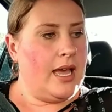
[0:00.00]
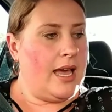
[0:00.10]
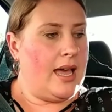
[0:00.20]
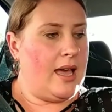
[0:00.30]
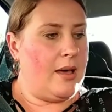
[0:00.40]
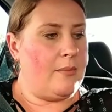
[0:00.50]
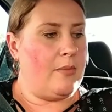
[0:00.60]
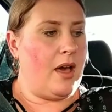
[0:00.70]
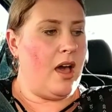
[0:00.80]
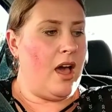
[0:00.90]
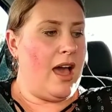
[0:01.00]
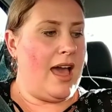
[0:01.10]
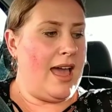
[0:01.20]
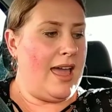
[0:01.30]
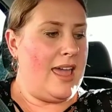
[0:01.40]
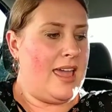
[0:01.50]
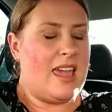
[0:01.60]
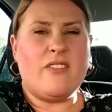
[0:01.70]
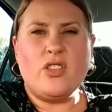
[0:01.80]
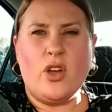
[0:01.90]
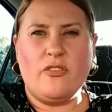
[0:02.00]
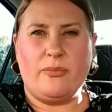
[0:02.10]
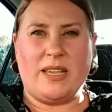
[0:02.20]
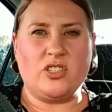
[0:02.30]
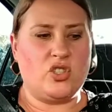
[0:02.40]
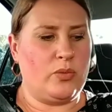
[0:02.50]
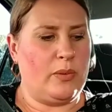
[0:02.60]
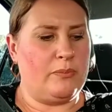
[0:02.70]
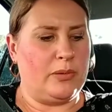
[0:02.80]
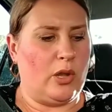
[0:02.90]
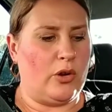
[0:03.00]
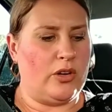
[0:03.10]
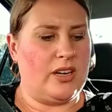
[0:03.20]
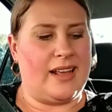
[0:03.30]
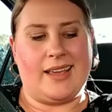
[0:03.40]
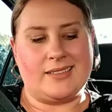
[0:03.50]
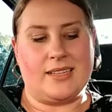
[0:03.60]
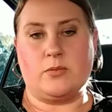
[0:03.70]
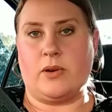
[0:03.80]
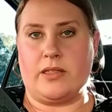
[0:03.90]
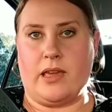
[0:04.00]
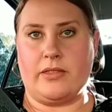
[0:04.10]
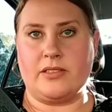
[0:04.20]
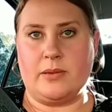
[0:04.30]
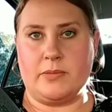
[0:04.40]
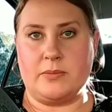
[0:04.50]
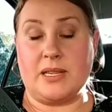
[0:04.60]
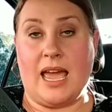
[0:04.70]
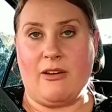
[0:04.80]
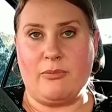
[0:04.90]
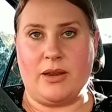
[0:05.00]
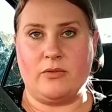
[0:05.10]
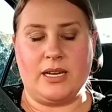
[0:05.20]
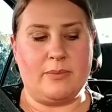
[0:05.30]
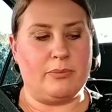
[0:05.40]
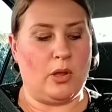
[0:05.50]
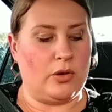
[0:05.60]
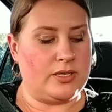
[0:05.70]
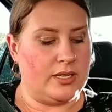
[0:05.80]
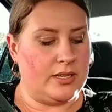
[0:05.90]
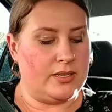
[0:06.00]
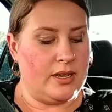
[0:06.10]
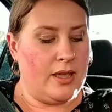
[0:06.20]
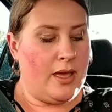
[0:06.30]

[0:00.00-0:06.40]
Even though I've been super bloated, I guess that's one of the other symptoms, I have been really bloated,